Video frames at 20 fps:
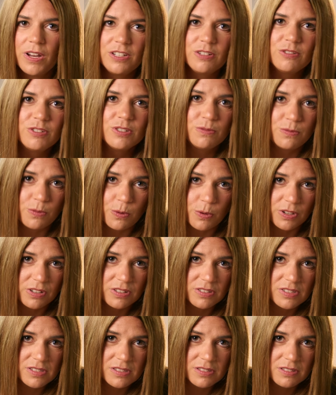you
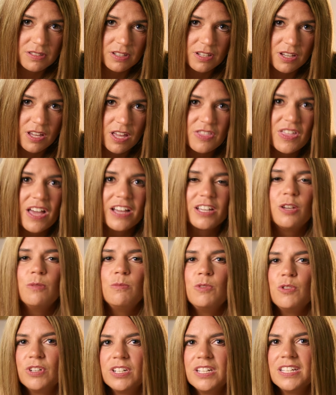divorce, that
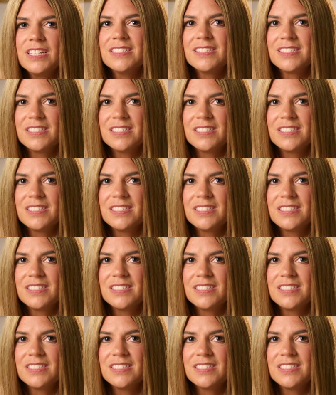community is